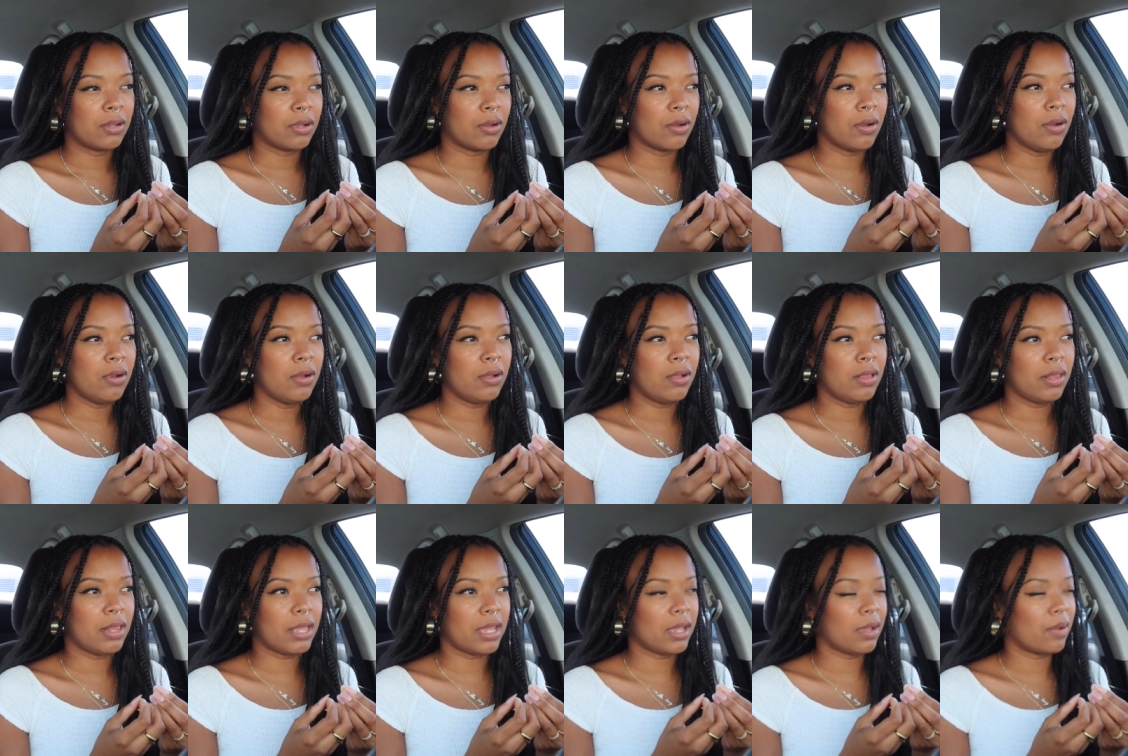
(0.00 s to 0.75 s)

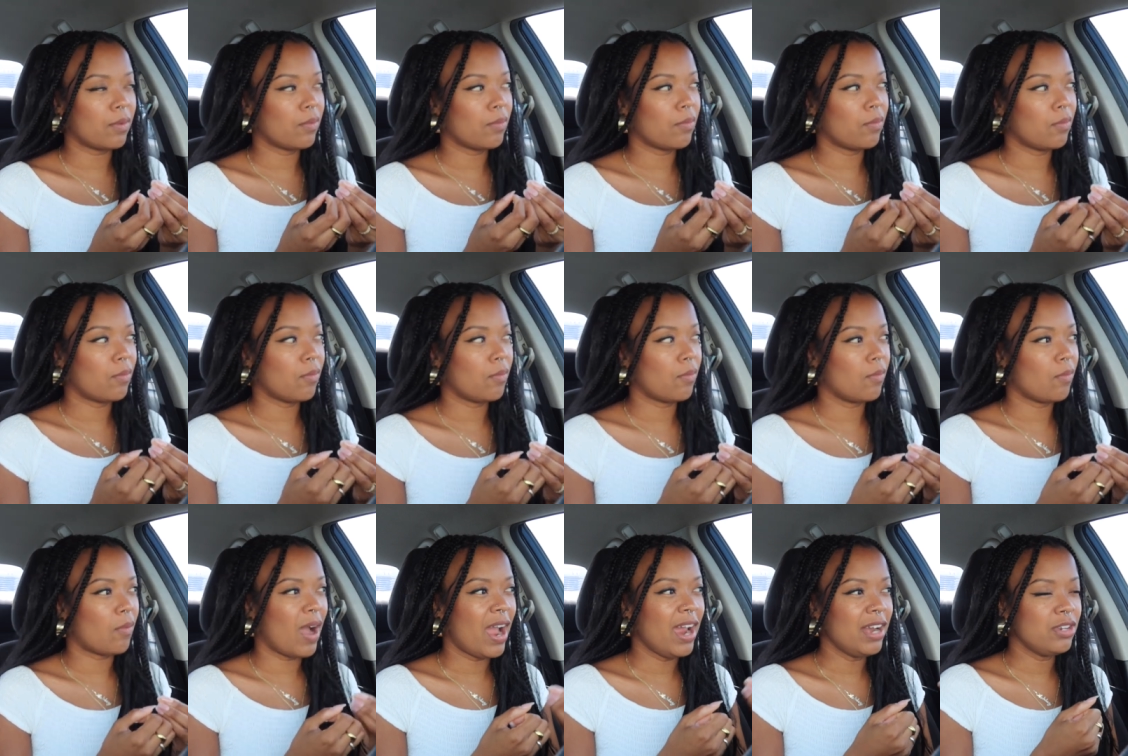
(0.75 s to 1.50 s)
girl, like,
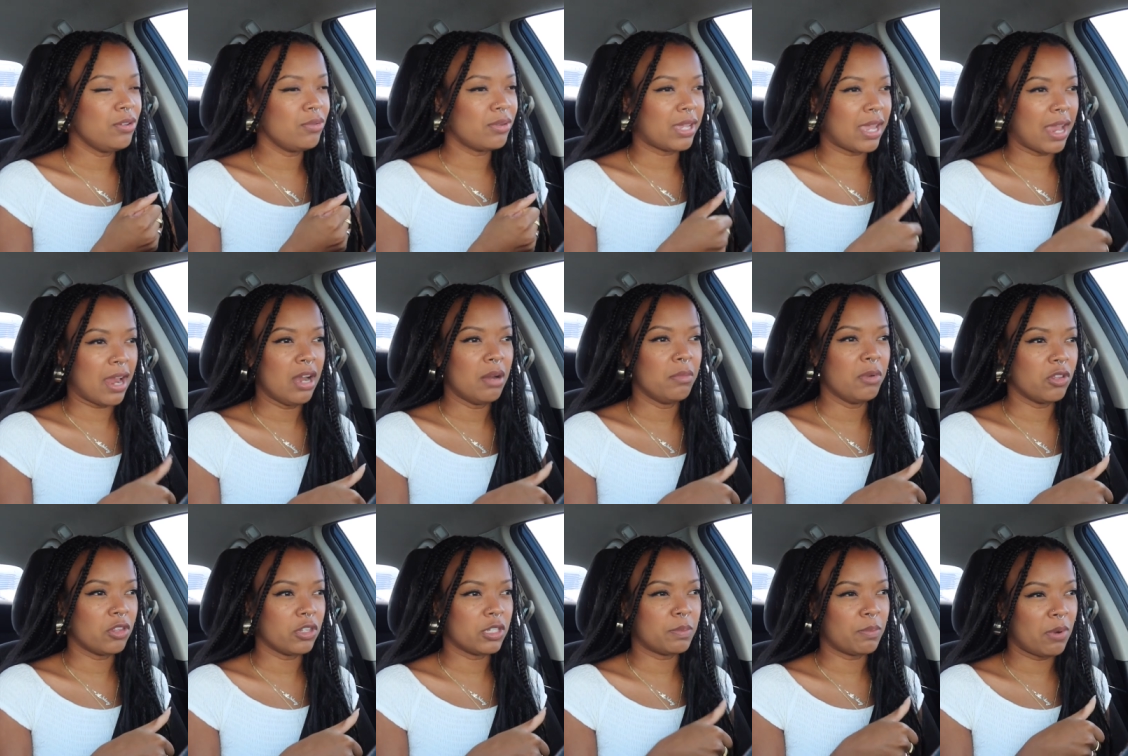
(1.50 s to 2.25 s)
why do you care
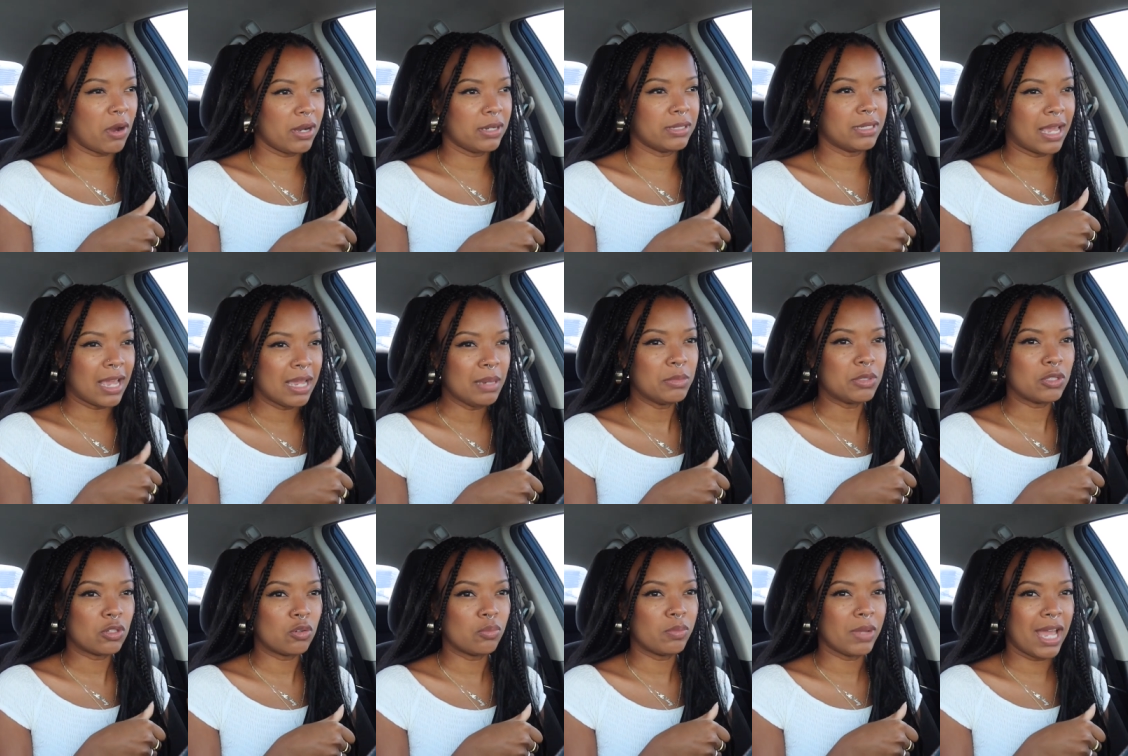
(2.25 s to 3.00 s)
about this
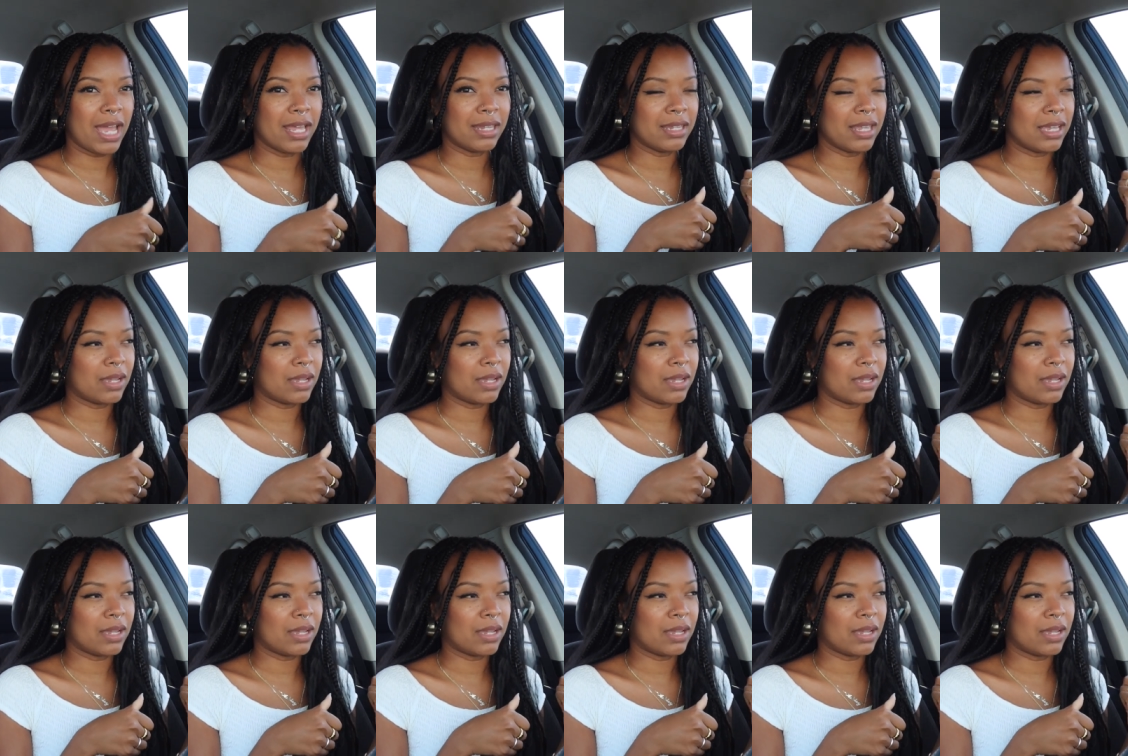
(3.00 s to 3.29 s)
part-time so bad?